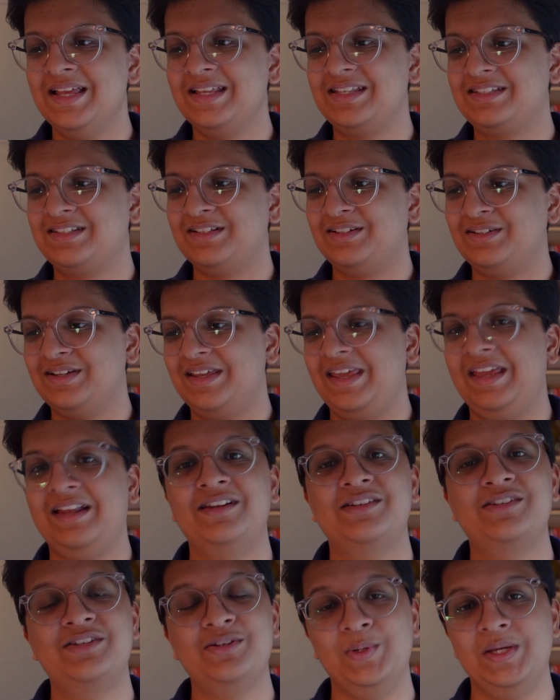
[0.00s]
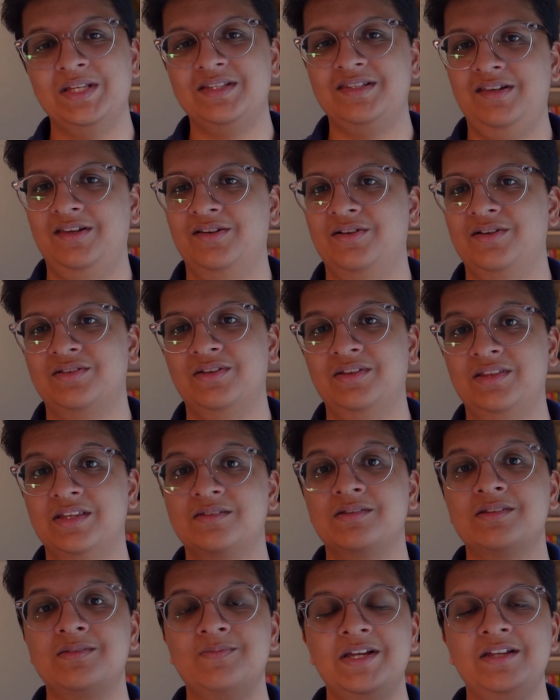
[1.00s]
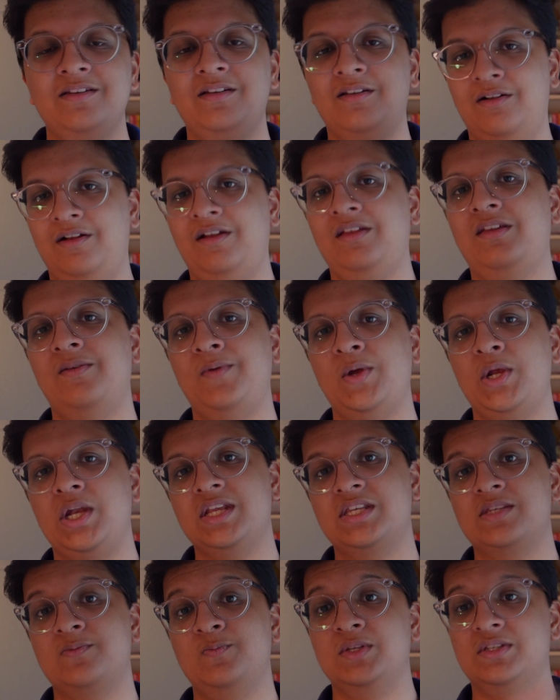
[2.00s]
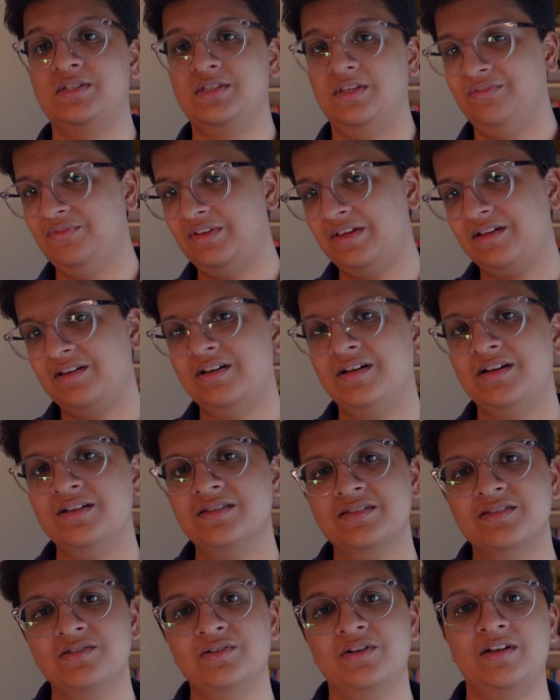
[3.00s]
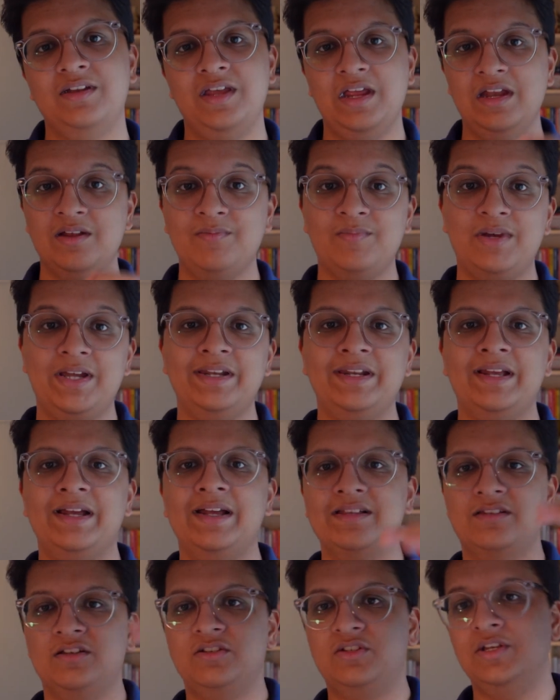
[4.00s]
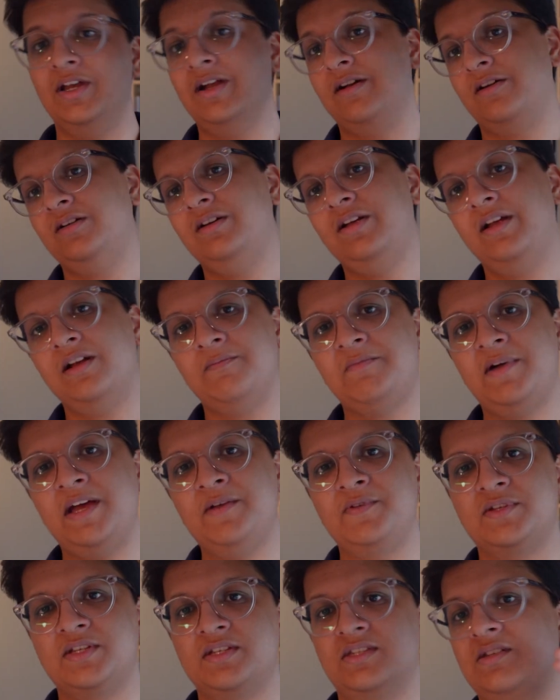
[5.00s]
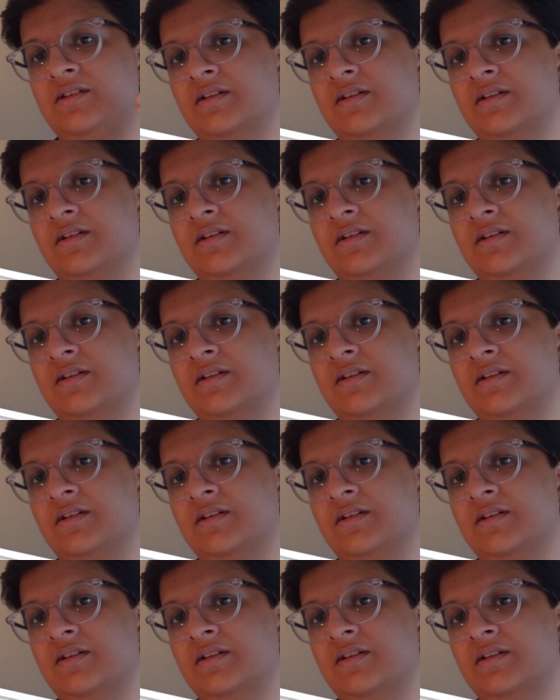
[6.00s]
So English 280. So this was my learning community specific class. So the DataMind has a general DataMind, which is